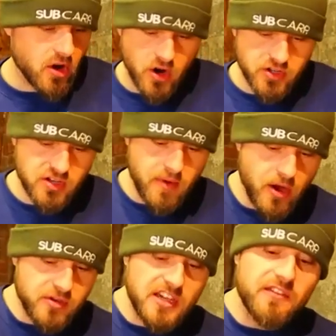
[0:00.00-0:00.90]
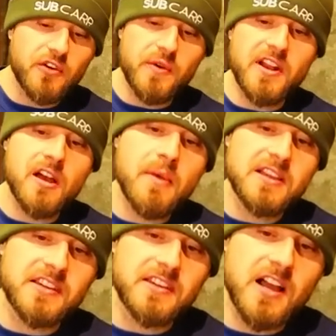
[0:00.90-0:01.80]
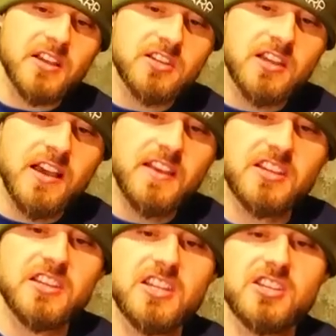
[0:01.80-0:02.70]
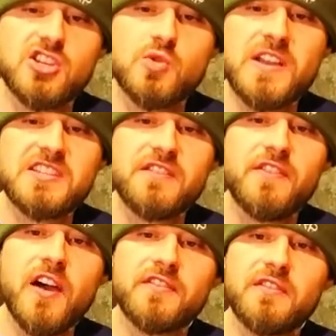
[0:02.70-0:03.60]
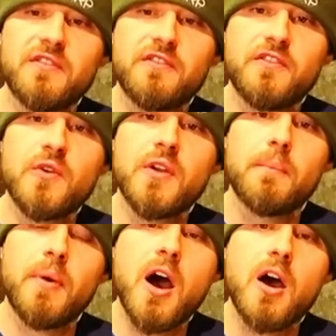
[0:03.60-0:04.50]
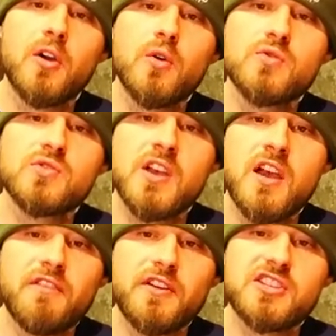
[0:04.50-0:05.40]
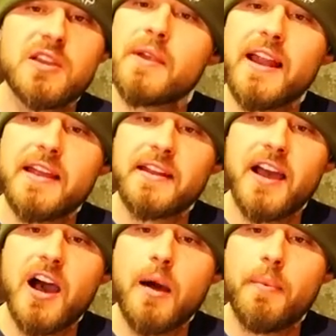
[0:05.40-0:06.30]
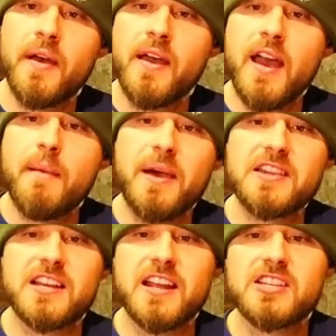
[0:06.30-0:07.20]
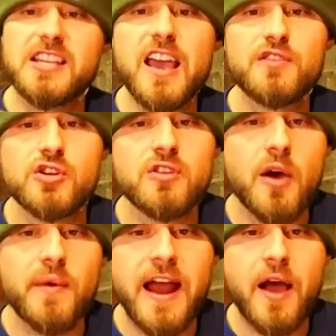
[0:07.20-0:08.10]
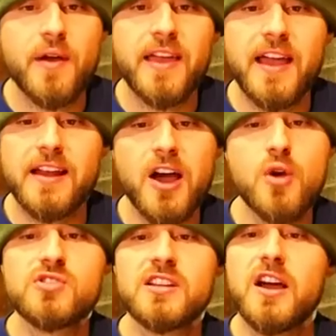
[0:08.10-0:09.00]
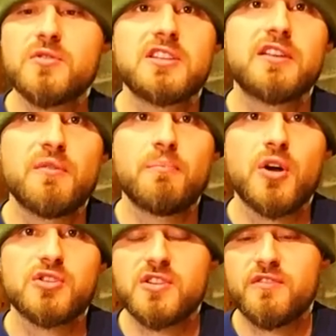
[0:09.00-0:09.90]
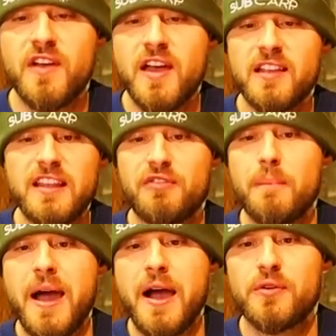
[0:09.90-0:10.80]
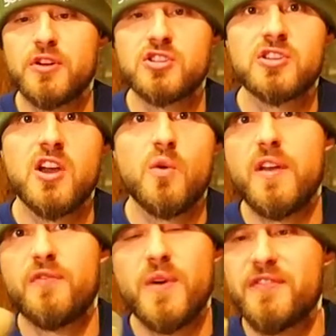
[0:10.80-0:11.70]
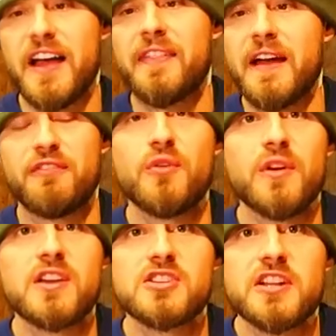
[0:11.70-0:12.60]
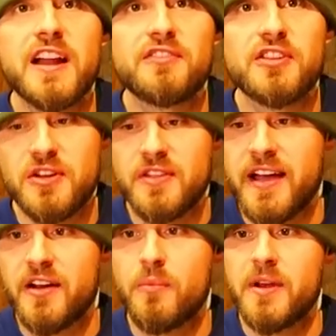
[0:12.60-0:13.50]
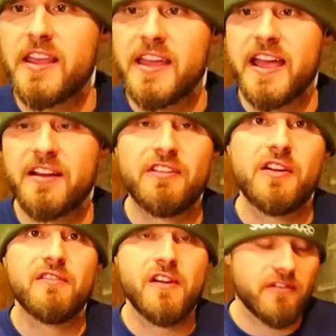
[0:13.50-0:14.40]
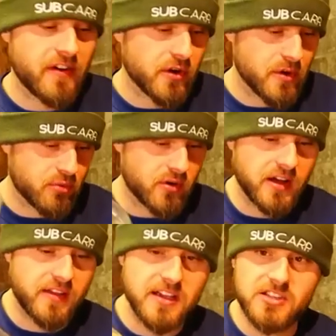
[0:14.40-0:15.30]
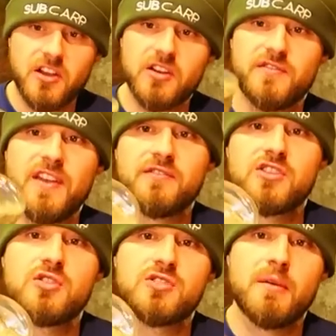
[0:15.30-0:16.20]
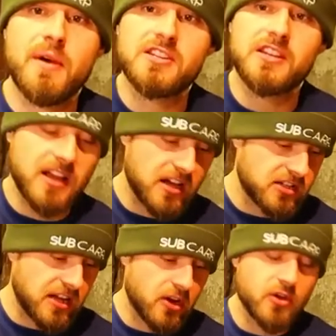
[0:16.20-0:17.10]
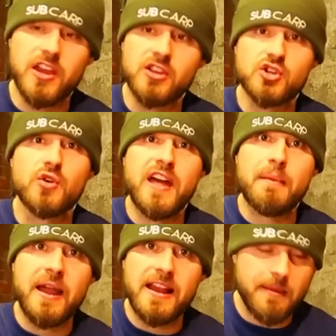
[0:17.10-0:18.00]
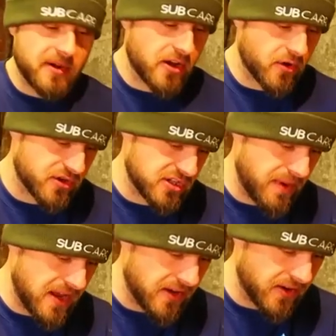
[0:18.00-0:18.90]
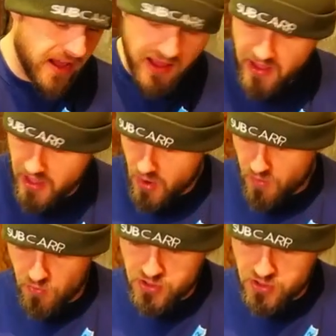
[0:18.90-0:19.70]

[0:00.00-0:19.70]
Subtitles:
got some OG fruit and nut magic dust. This consists of 25 different food particles, very stimulating to carp, and basically saves you going out and getting loads and loads of different pots of different powders. We've done that for you, so you don't have to do that, and ultimately you're getting a very, very, very good product there. So guys, if you haven't used our magic dust, and Luke, enjoy that, mate. Let me know your honest opinion on it. We've